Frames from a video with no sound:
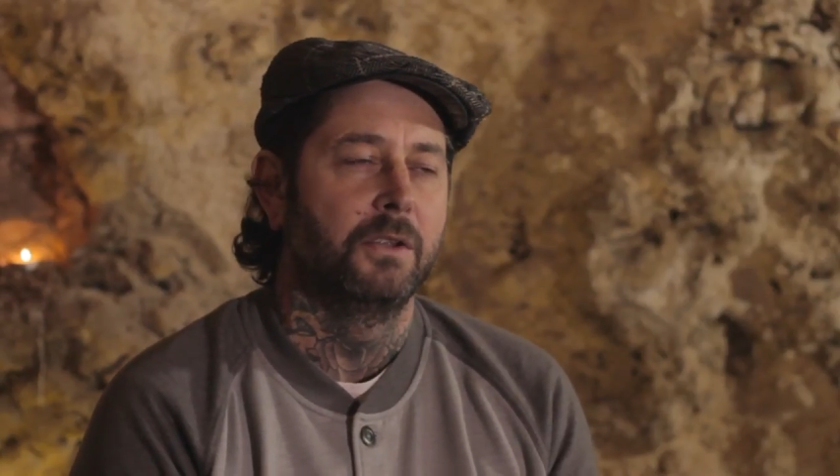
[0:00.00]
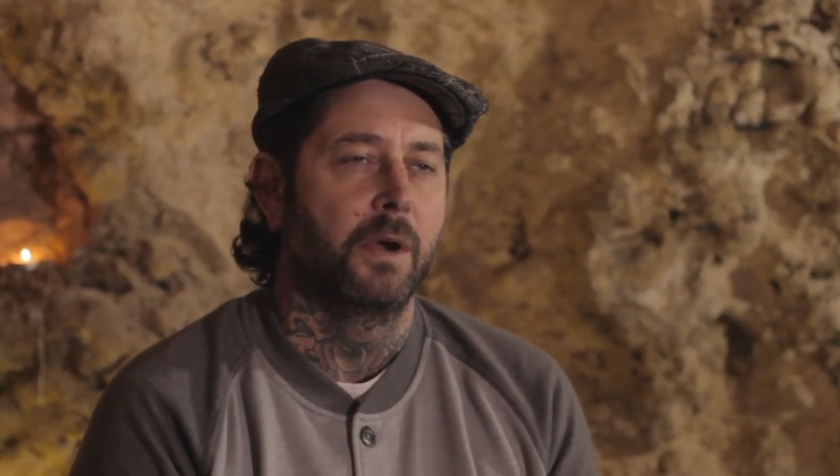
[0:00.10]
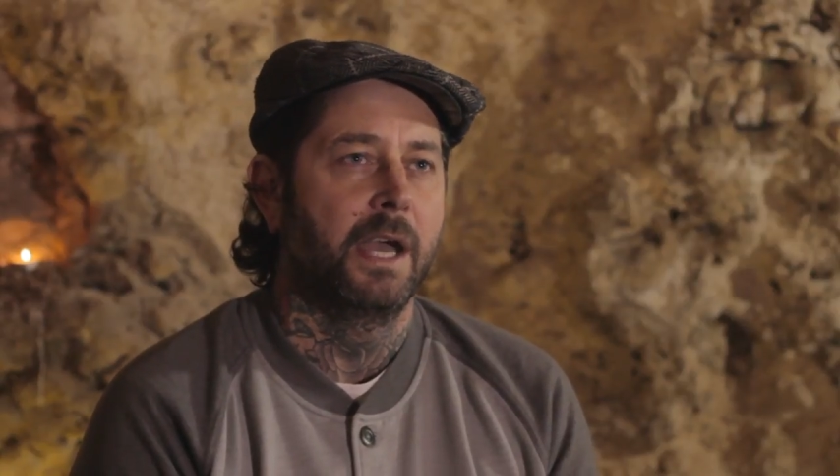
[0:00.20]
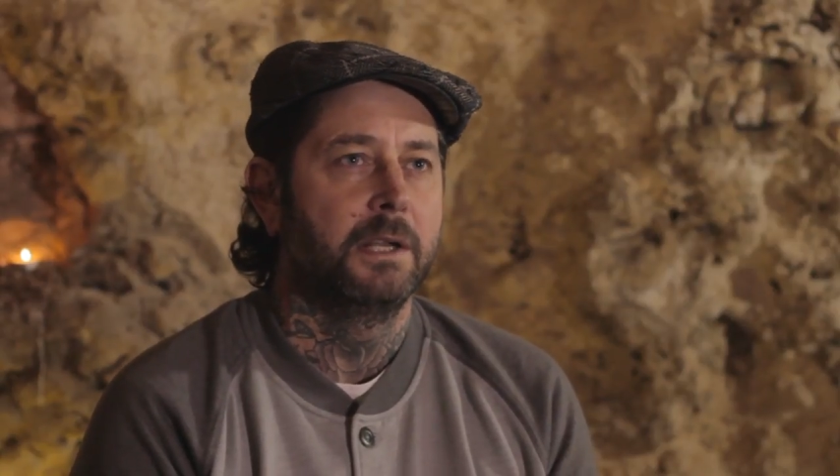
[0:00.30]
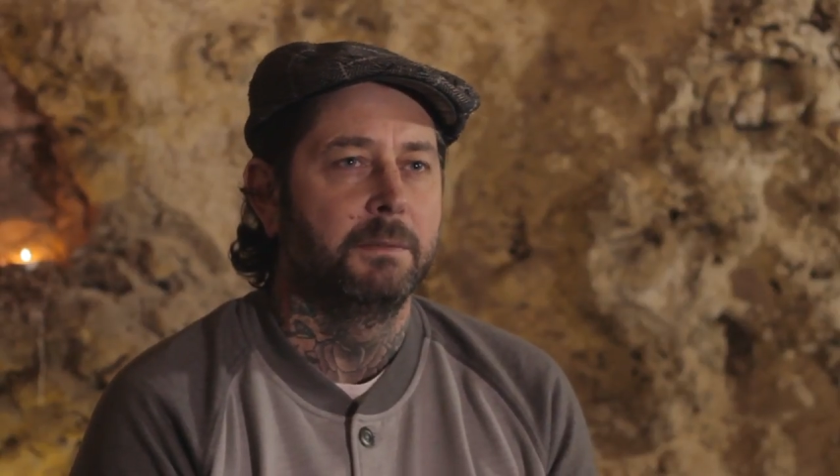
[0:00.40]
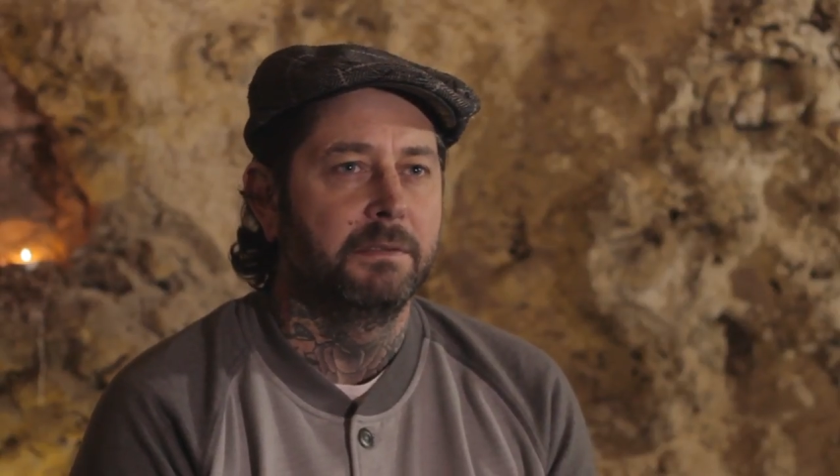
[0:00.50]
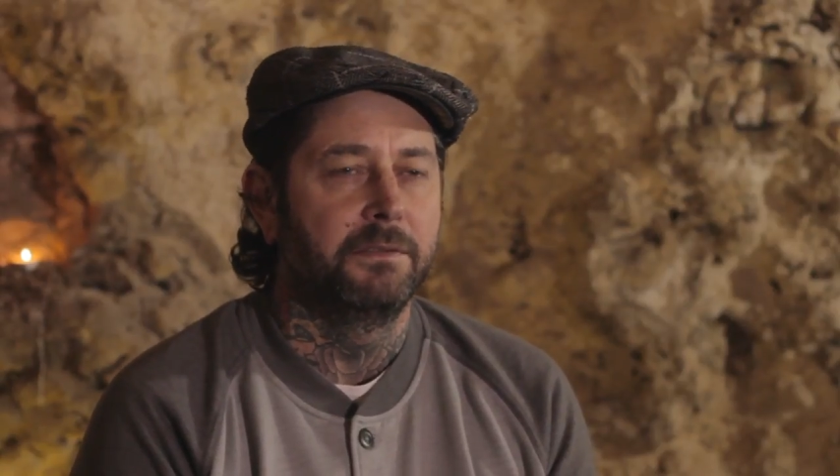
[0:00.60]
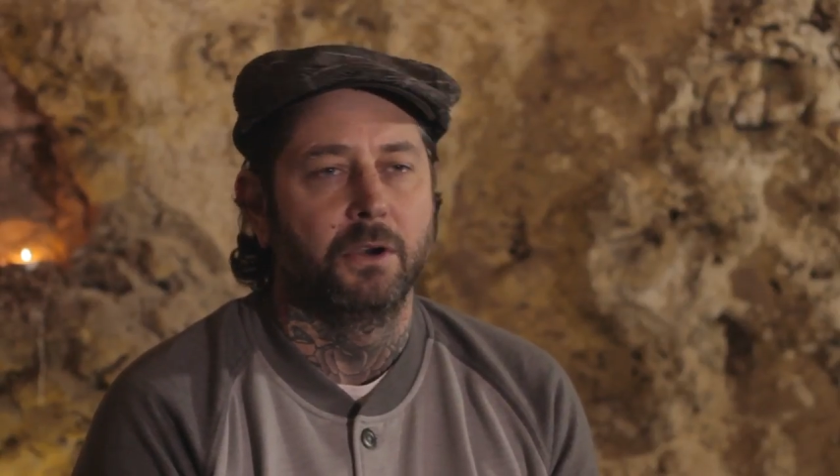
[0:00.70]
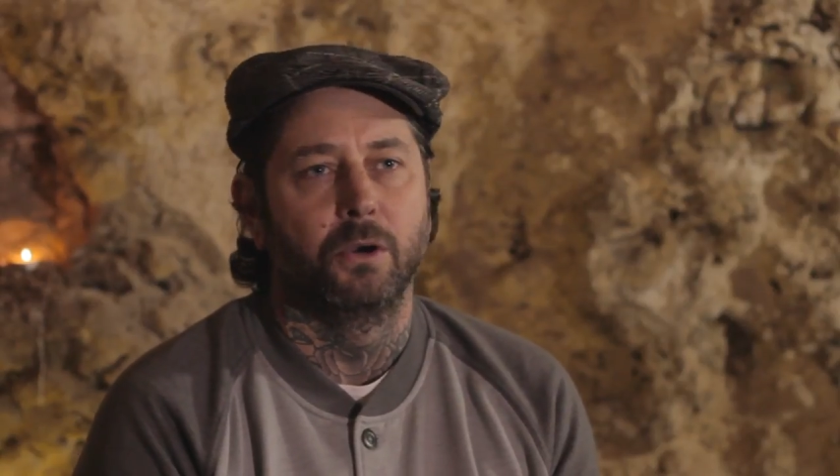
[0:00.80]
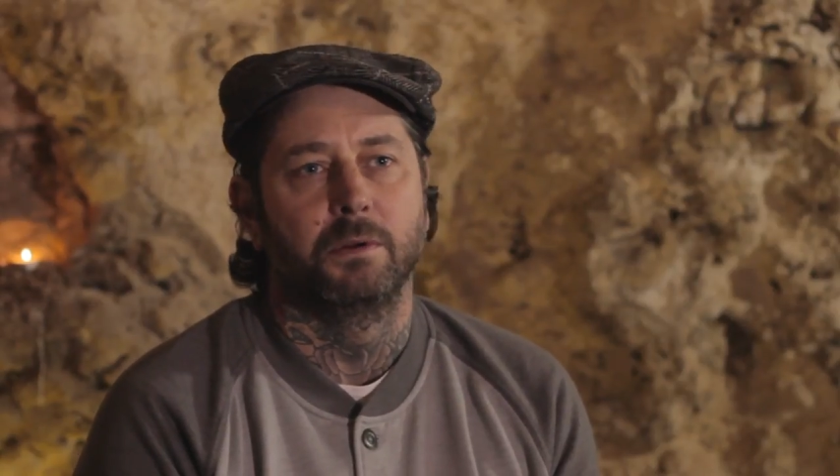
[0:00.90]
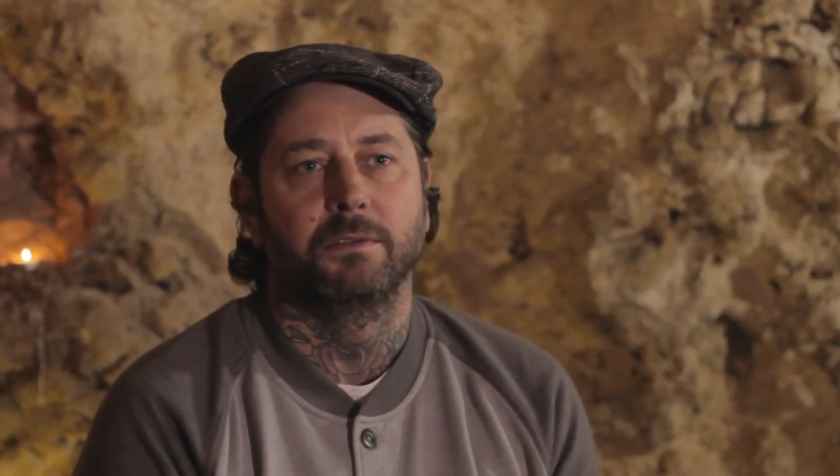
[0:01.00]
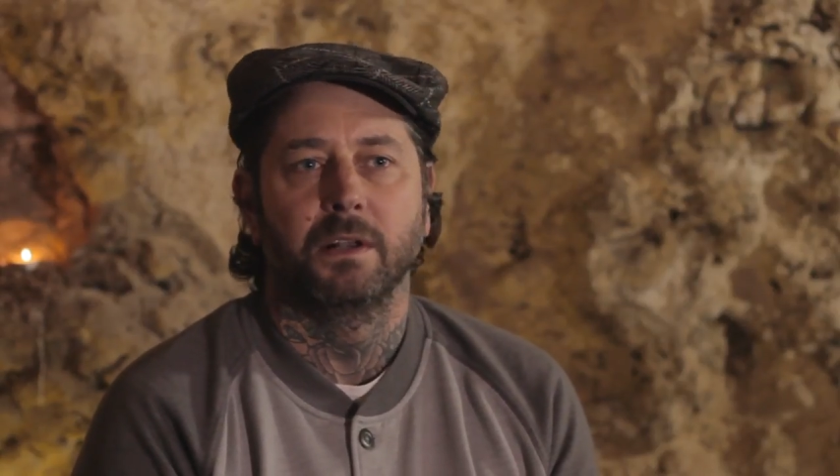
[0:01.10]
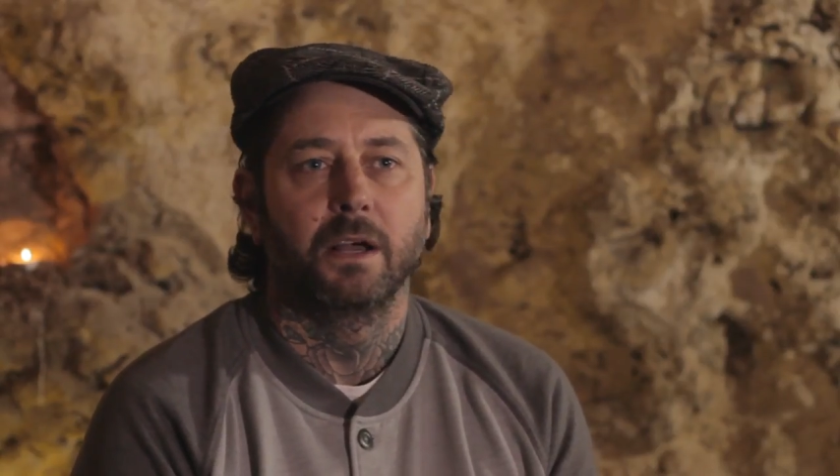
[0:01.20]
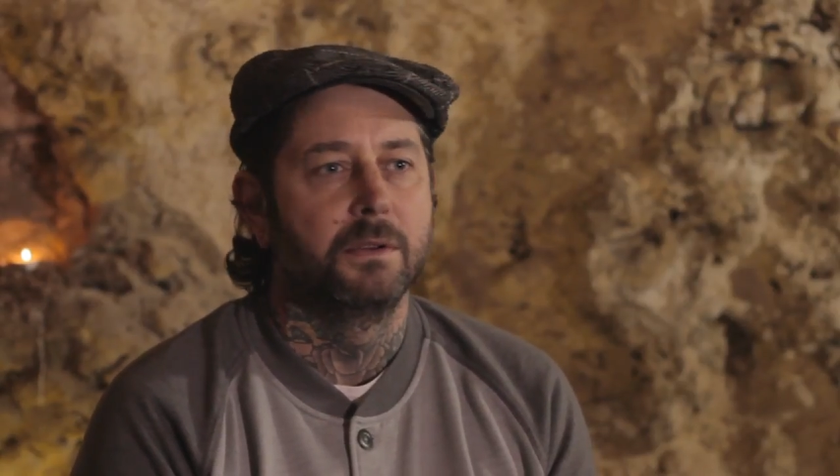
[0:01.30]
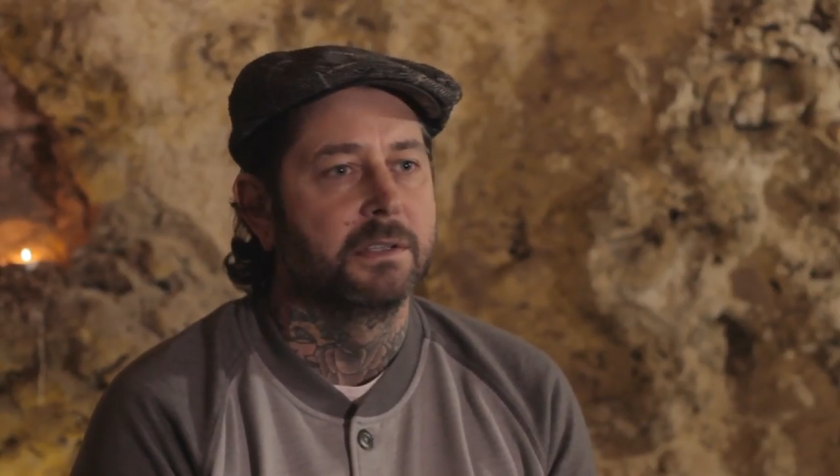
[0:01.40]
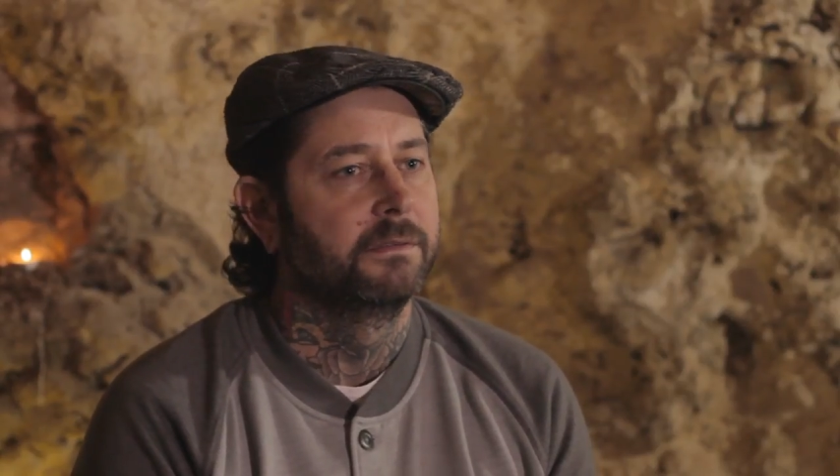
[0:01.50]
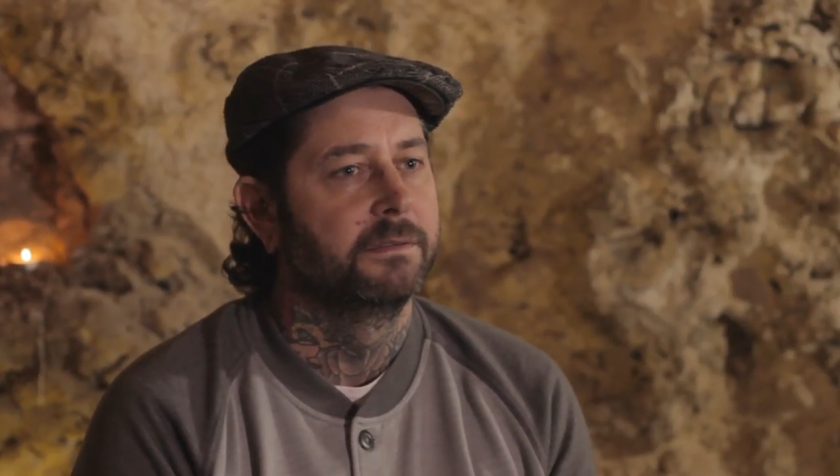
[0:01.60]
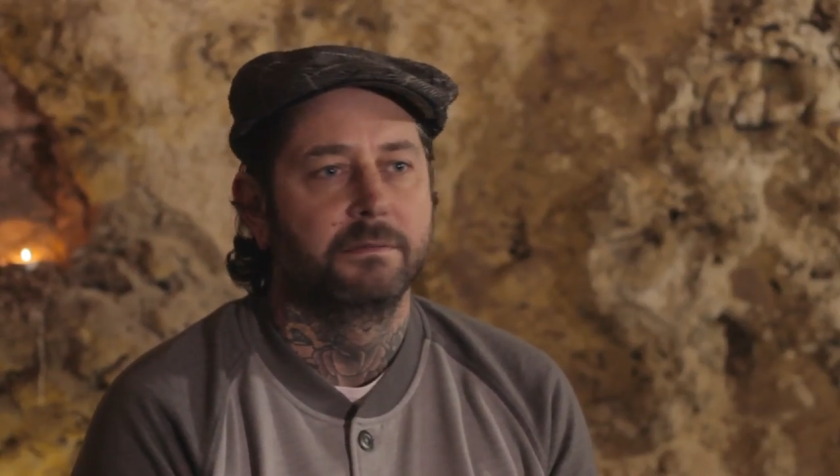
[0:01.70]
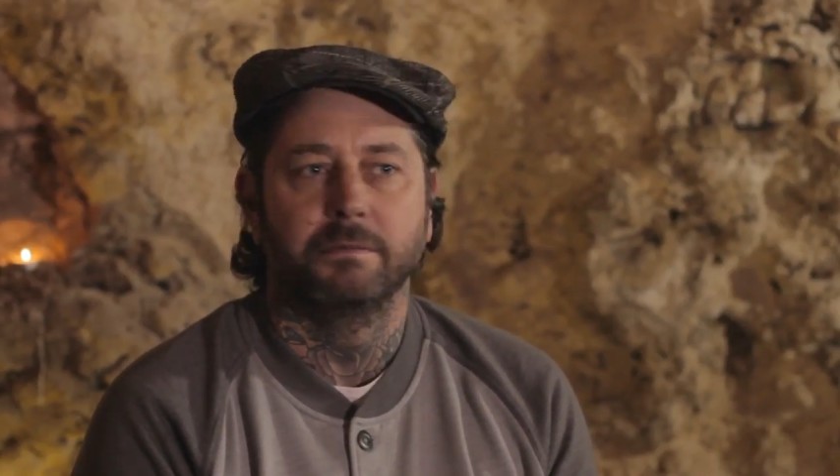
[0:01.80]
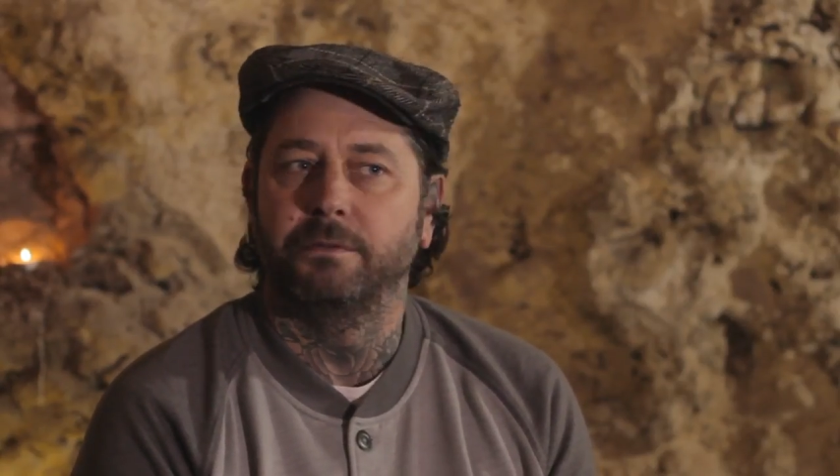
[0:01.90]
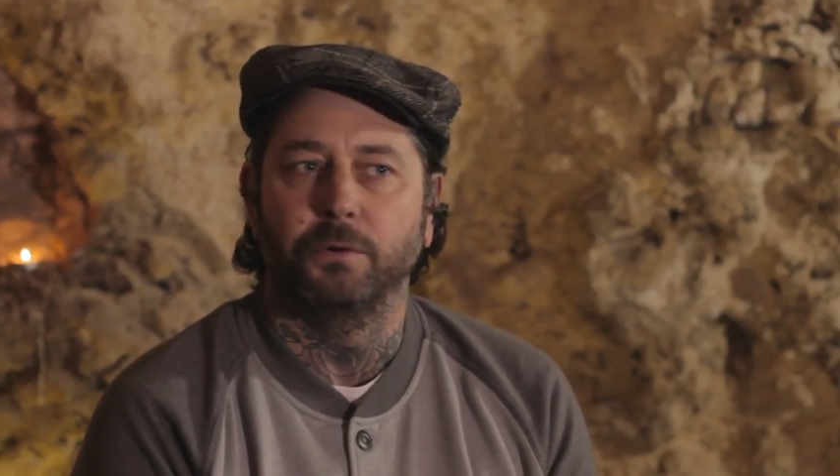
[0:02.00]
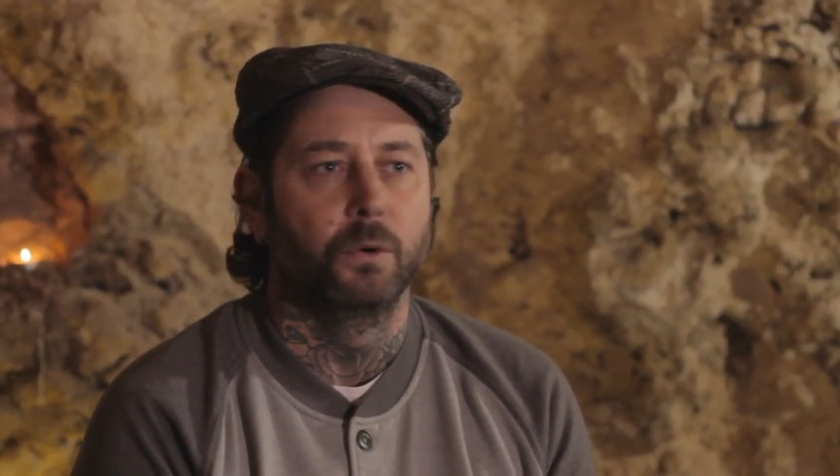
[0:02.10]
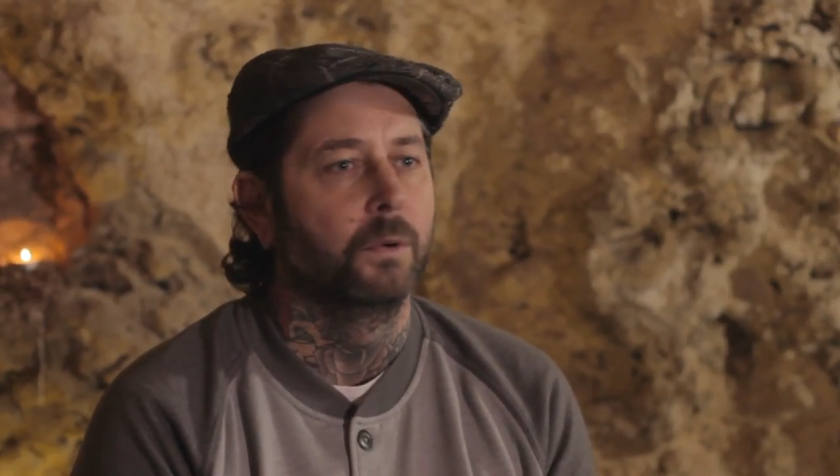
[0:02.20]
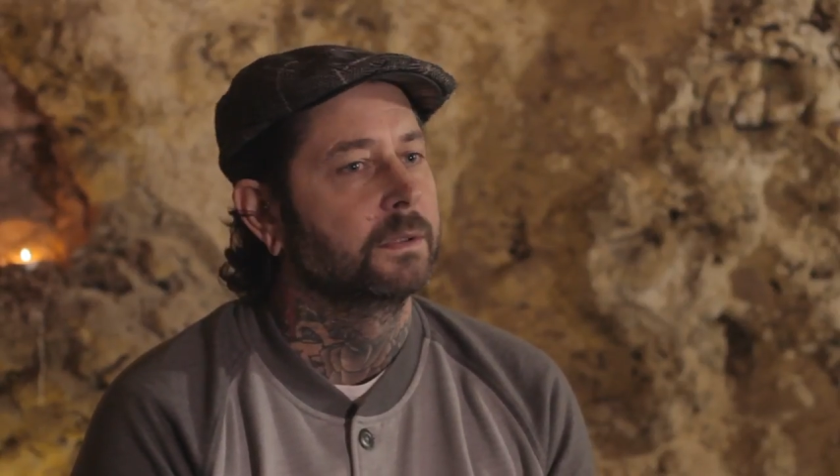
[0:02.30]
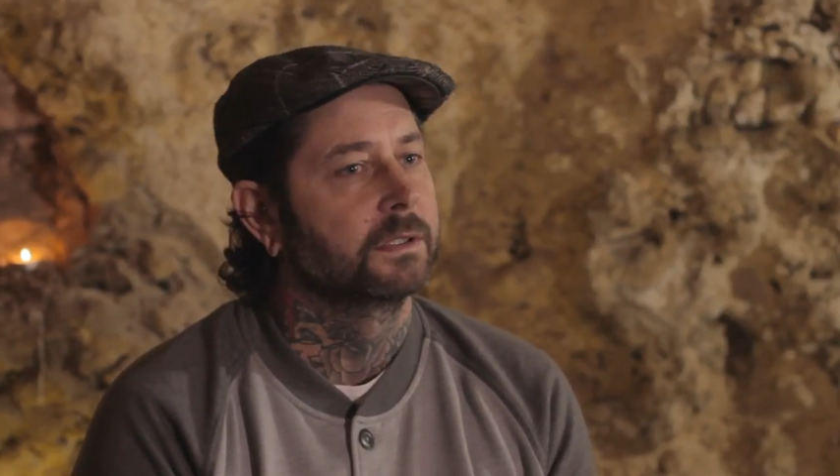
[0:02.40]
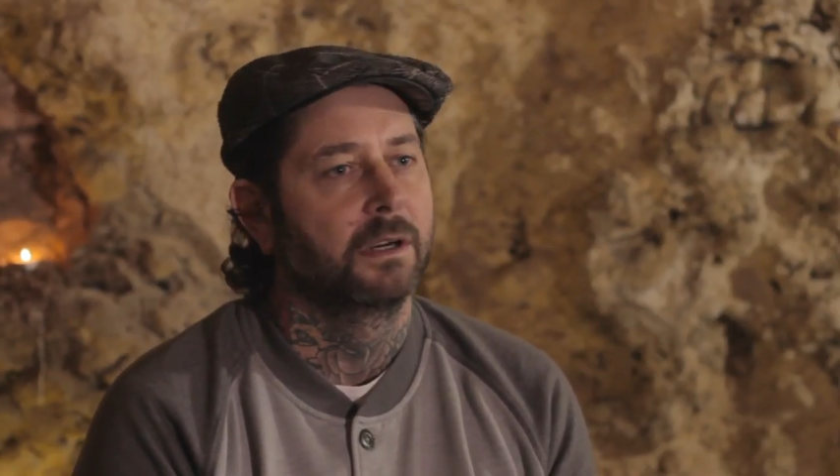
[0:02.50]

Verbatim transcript: Your head will be filled with loads of thoughts.